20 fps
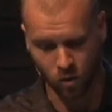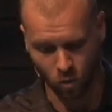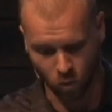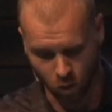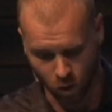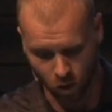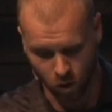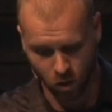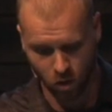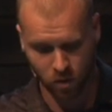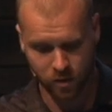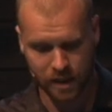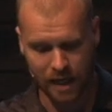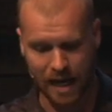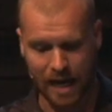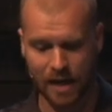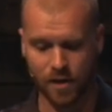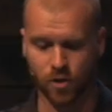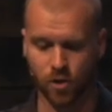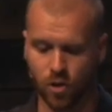world
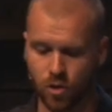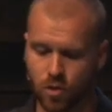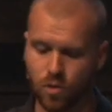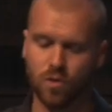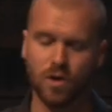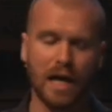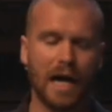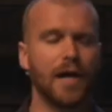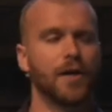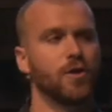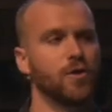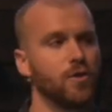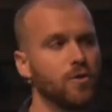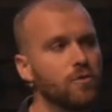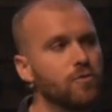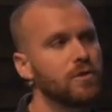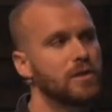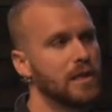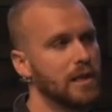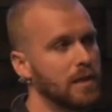and who God
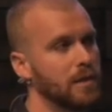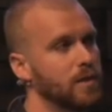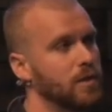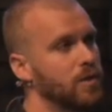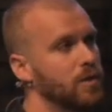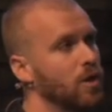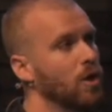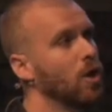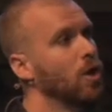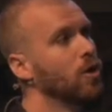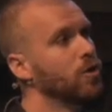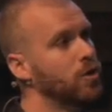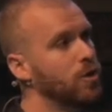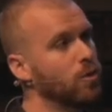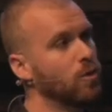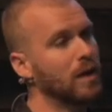uses to